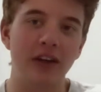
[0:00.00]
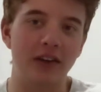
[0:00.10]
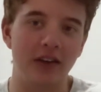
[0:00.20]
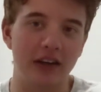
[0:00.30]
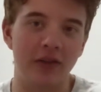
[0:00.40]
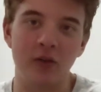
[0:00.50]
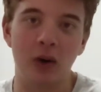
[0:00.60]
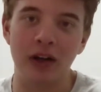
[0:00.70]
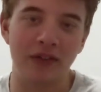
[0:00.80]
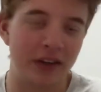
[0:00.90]
taken like
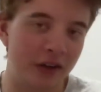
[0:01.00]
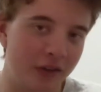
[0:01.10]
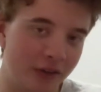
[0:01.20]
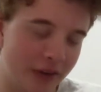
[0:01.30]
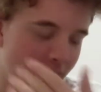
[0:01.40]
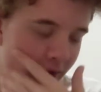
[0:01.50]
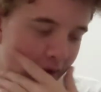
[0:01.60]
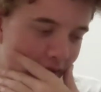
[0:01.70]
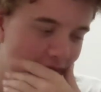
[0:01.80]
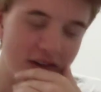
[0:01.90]
20 videos of it.
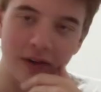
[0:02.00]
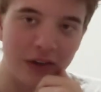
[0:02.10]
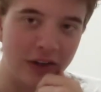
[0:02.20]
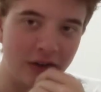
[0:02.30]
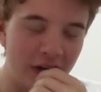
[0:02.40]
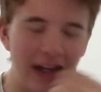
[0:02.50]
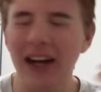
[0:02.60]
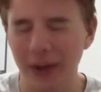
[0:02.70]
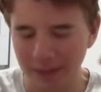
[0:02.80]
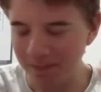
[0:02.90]
Still don't think it's right.
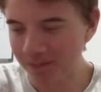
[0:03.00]
Anyway,